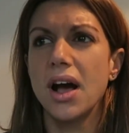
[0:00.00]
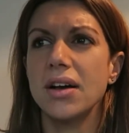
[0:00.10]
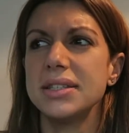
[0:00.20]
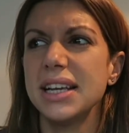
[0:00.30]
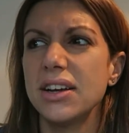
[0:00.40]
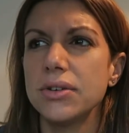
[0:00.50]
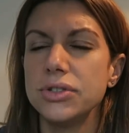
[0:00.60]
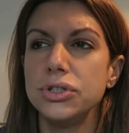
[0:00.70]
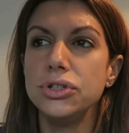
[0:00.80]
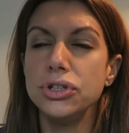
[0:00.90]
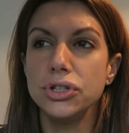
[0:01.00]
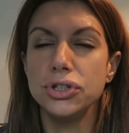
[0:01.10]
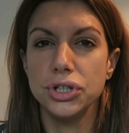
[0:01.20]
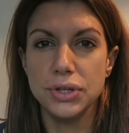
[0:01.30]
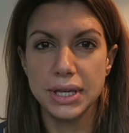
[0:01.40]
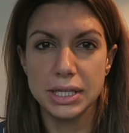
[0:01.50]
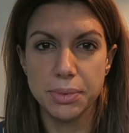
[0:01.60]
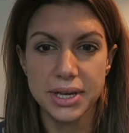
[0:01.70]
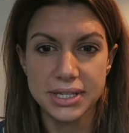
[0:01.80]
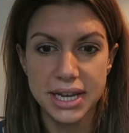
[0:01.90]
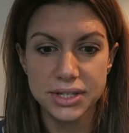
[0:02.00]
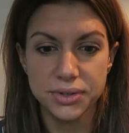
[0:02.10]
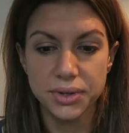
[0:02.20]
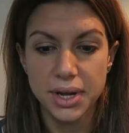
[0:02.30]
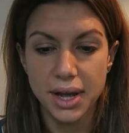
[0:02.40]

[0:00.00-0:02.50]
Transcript: I'd say like, oh, you know, do you think it's postnatal?